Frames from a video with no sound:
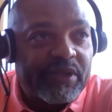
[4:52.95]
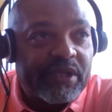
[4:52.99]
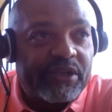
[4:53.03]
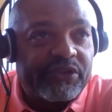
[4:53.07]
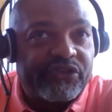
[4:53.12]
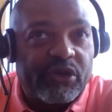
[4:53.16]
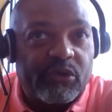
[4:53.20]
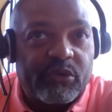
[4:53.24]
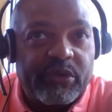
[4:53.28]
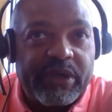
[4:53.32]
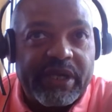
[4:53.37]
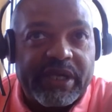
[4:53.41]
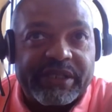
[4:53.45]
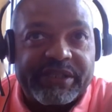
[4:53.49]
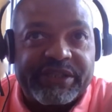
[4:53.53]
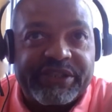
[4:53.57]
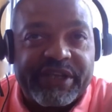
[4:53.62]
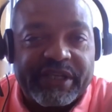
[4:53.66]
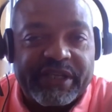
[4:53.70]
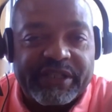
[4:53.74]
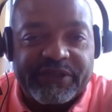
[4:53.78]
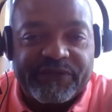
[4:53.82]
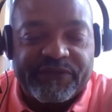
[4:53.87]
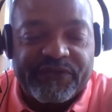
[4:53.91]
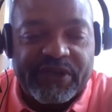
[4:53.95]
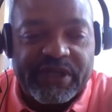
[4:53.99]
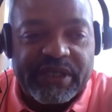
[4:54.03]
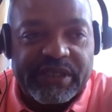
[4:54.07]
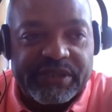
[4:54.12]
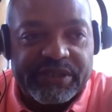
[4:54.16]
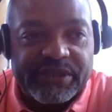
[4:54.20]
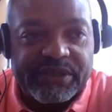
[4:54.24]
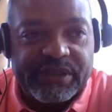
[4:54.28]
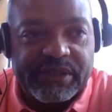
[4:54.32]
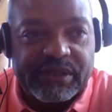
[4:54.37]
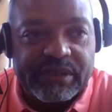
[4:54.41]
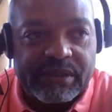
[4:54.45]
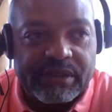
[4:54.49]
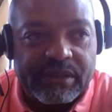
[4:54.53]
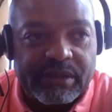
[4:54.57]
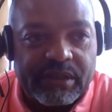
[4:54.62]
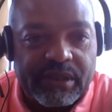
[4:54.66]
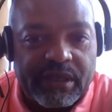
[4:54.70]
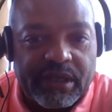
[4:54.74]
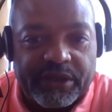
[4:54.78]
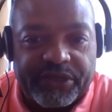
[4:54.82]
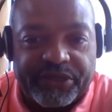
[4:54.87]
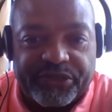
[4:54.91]
So we had just finished
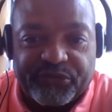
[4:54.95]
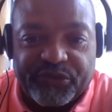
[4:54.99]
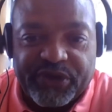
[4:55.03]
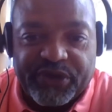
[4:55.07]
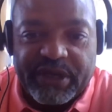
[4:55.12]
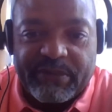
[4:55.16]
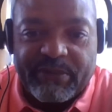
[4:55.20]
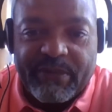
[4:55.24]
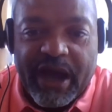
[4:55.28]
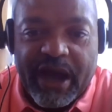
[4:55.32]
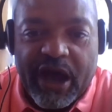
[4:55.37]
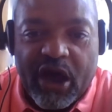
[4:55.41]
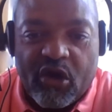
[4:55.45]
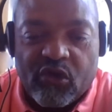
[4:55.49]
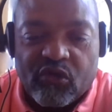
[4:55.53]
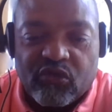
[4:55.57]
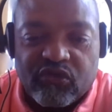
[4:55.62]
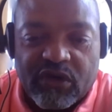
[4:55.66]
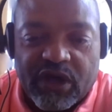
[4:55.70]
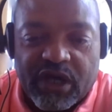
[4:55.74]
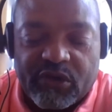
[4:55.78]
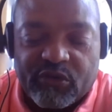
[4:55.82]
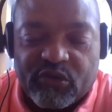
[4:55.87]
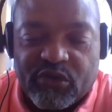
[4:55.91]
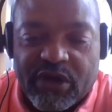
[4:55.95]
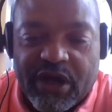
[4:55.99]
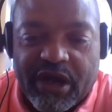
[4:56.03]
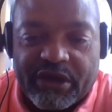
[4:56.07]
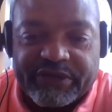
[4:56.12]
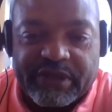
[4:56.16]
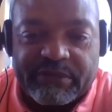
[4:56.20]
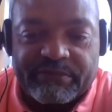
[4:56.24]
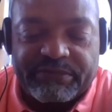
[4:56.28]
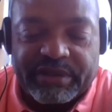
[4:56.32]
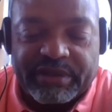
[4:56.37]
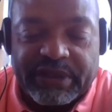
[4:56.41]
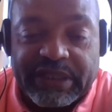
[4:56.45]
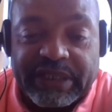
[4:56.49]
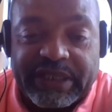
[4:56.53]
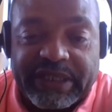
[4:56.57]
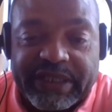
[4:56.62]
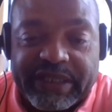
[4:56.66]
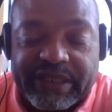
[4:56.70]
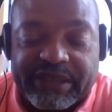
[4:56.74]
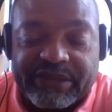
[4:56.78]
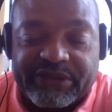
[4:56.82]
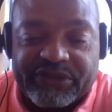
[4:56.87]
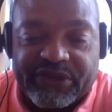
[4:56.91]
a three mile run where I was
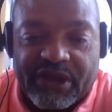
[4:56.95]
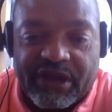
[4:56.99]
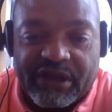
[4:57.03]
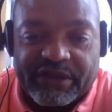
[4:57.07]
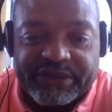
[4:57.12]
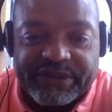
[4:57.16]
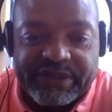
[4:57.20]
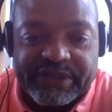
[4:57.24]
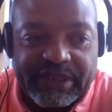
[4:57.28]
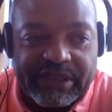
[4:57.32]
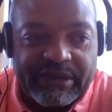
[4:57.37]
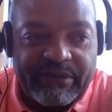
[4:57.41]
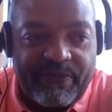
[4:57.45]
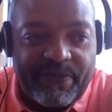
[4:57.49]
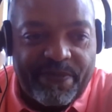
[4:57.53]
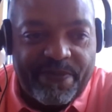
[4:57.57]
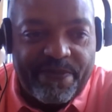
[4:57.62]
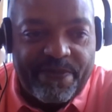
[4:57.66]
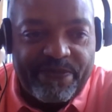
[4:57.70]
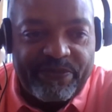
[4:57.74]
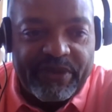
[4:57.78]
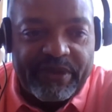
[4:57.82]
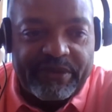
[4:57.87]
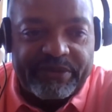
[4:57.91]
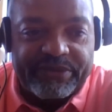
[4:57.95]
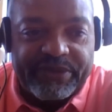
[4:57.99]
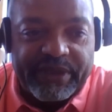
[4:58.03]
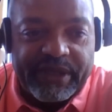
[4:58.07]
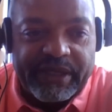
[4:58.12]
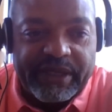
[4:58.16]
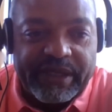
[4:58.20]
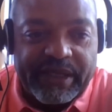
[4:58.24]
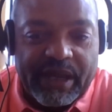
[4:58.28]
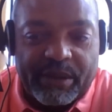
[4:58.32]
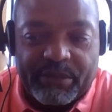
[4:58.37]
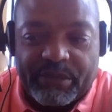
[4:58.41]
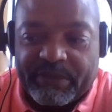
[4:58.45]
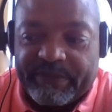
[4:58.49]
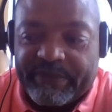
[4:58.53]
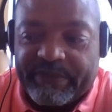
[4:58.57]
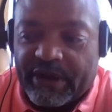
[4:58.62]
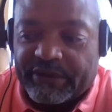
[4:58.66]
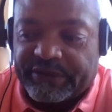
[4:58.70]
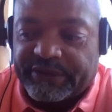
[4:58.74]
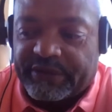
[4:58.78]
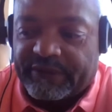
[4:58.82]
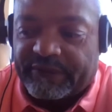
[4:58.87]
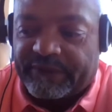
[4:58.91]
completely exhausted, thinking I'm
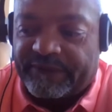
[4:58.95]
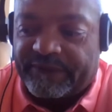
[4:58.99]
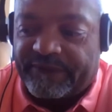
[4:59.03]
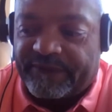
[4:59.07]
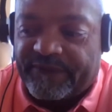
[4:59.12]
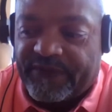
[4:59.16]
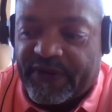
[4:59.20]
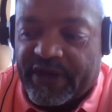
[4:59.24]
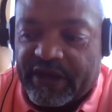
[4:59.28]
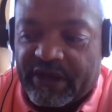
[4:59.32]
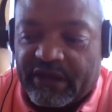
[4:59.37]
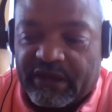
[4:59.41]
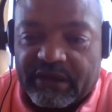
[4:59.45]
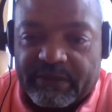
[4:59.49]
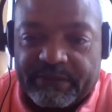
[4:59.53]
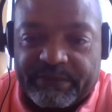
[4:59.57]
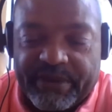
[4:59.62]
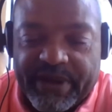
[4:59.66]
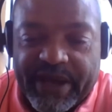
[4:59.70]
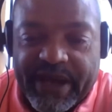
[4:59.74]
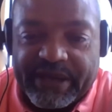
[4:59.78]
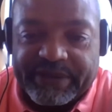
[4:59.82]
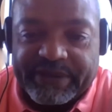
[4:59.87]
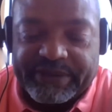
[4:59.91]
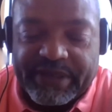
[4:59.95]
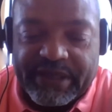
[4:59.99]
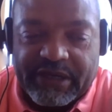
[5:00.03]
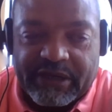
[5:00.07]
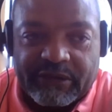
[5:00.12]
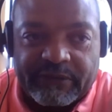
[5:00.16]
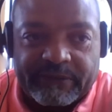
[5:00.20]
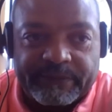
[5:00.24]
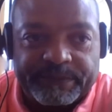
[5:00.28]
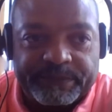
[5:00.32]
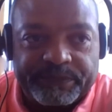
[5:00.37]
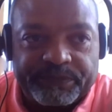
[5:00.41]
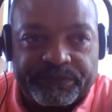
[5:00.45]
about to fail and pass out,